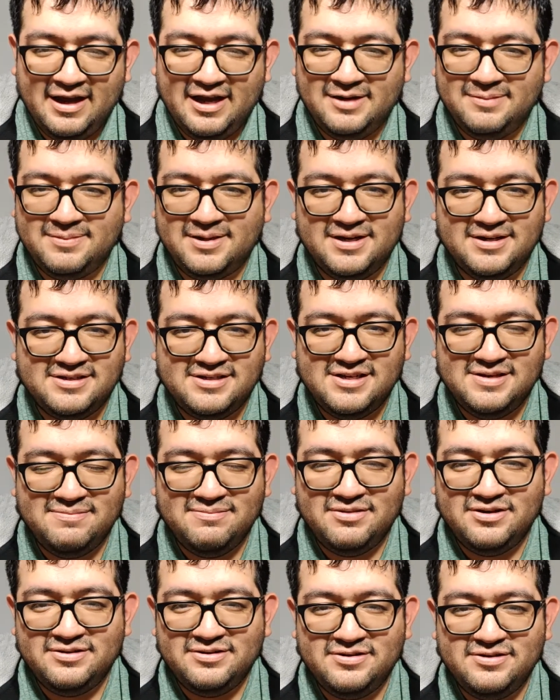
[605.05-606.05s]
And I'm guessing
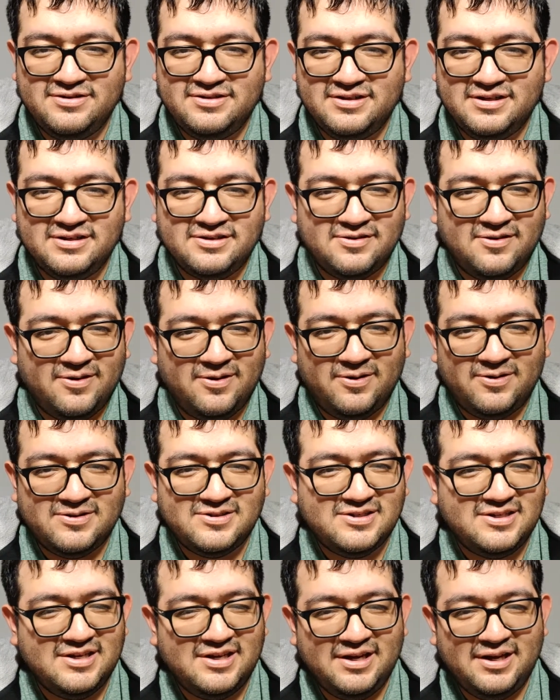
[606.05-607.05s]
Mother is this
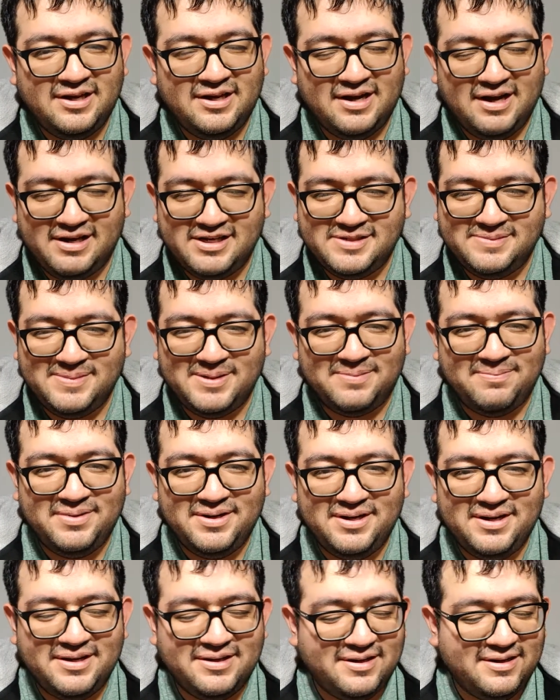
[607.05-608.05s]
all-seeing cosmic
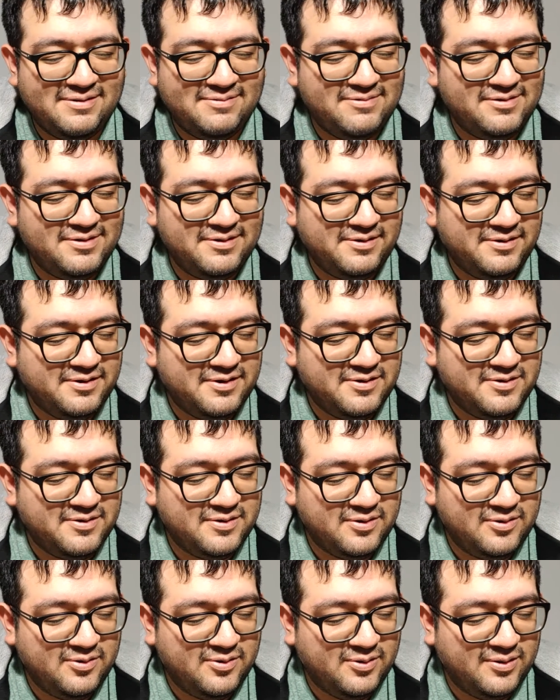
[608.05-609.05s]
being. I don't really
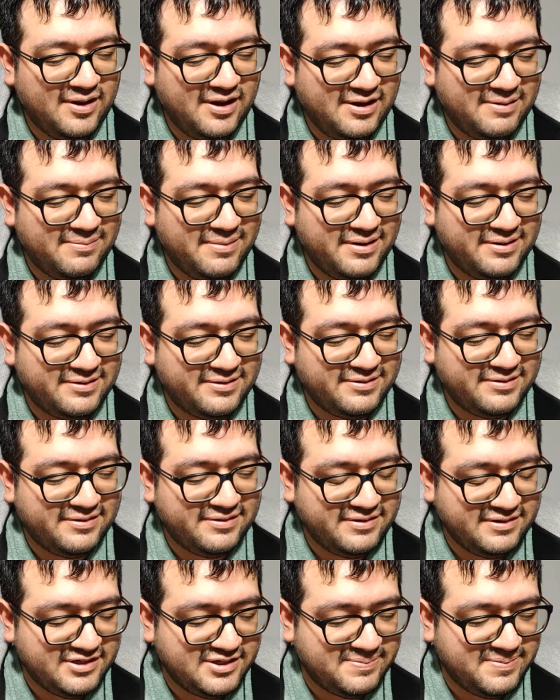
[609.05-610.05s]
know a whole lot about
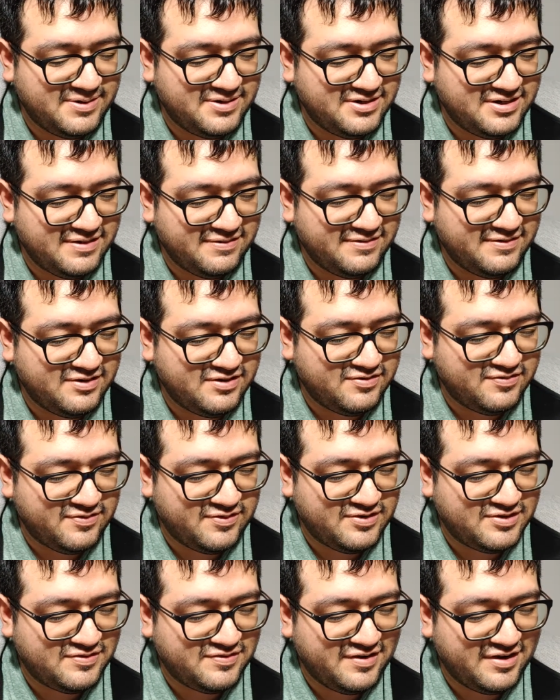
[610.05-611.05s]
her, especially after this
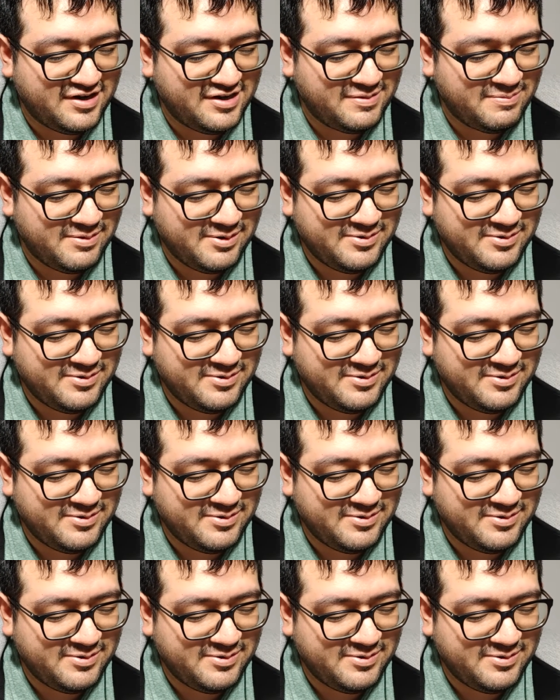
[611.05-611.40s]
first volume.